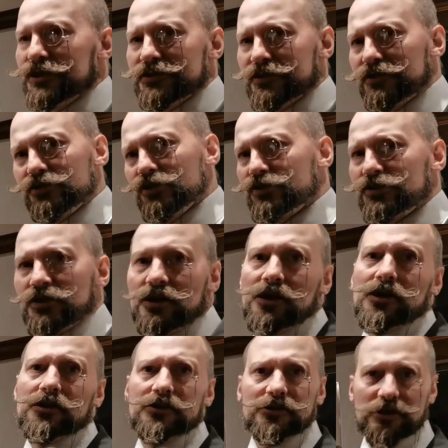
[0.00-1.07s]
Is that just
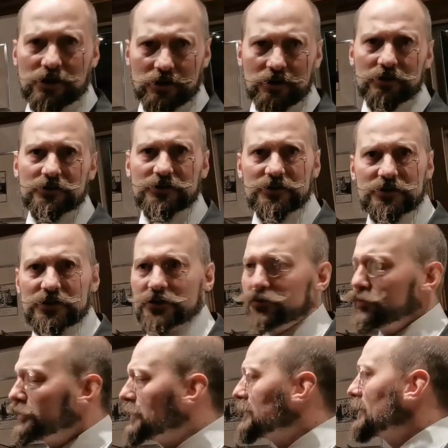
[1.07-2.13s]
colored
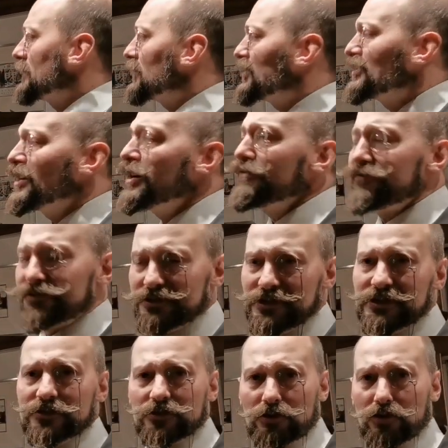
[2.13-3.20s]
steel? Is it covered
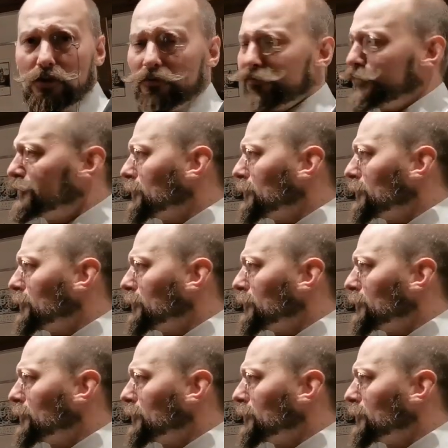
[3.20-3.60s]
in cloth?